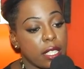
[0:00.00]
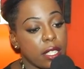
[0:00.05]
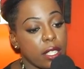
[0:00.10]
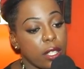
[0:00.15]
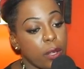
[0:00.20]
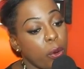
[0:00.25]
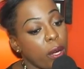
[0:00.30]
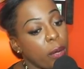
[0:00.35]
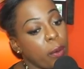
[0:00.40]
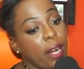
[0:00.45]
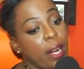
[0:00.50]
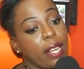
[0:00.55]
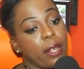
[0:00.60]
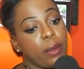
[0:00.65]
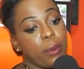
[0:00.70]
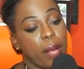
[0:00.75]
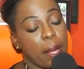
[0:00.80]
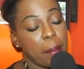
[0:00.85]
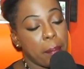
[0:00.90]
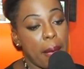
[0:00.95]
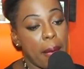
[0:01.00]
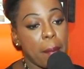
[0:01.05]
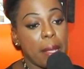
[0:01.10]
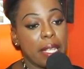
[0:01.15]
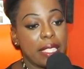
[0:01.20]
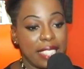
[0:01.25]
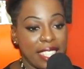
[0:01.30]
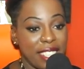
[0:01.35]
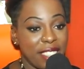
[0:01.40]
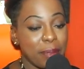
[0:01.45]
the one where I went by
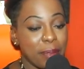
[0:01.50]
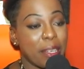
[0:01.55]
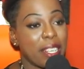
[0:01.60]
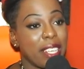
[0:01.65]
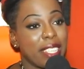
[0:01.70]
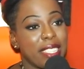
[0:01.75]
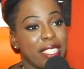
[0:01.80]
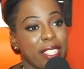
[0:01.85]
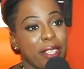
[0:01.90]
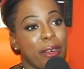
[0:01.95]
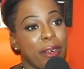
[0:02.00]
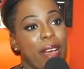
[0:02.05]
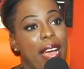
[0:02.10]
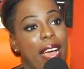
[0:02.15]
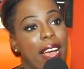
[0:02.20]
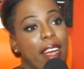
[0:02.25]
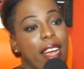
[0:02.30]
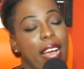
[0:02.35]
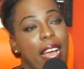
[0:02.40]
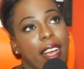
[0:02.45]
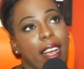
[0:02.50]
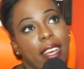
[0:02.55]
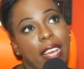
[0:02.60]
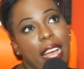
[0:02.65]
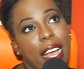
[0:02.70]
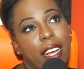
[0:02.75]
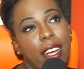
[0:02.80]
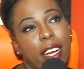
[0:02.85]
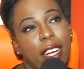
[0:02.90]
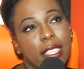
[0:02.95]
myself because, you know, I, I,
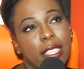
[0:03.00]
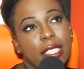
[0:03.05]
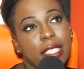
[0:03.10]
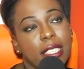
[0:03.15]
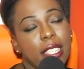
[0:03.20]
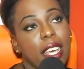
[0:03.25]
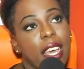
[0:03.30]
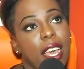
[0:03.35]
I got